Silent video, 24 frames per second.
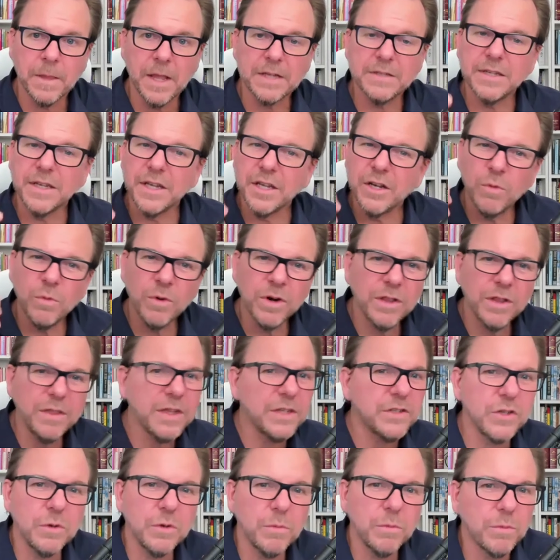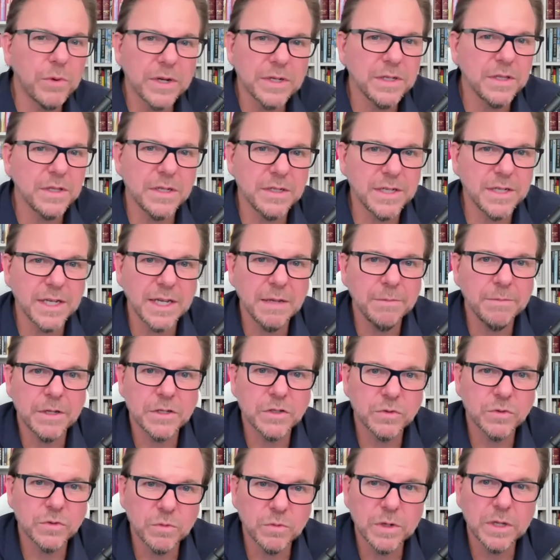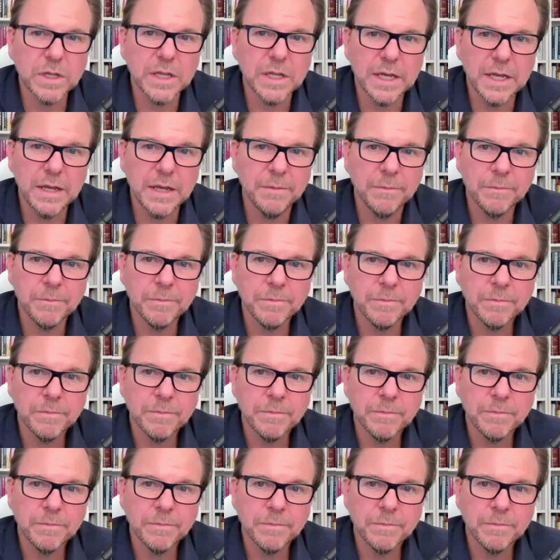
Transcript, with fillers: I say, you know, one of the things you bring to the team that's really